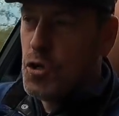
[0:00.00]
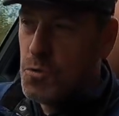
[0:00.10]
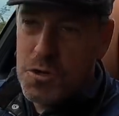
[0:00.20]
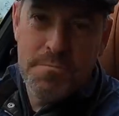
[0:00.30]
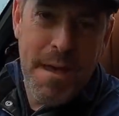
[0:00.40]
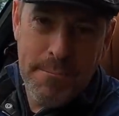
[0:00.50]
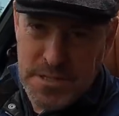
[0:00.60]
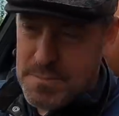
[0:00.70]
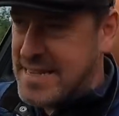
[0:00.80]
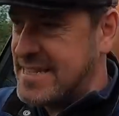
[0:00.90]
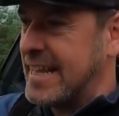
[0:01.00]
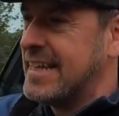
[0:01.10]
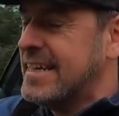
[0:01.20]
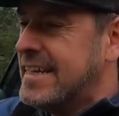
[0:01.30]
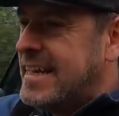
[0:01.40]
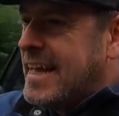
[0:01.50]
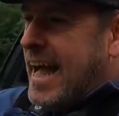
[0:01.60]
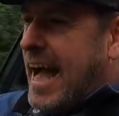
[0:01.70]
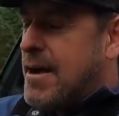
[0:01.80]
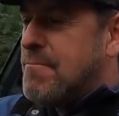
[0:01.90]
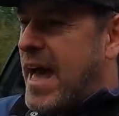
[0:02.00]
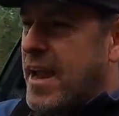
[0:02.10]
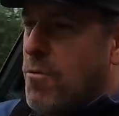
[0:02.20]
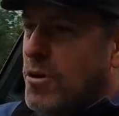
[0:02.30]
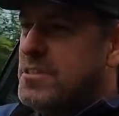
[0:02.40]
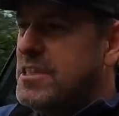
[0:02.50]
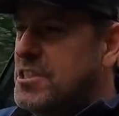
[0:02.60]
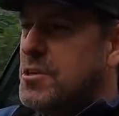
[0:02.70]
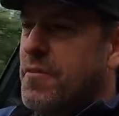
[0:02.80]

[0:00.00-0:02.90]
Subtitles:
Goodwood members meeting. And I wanted to do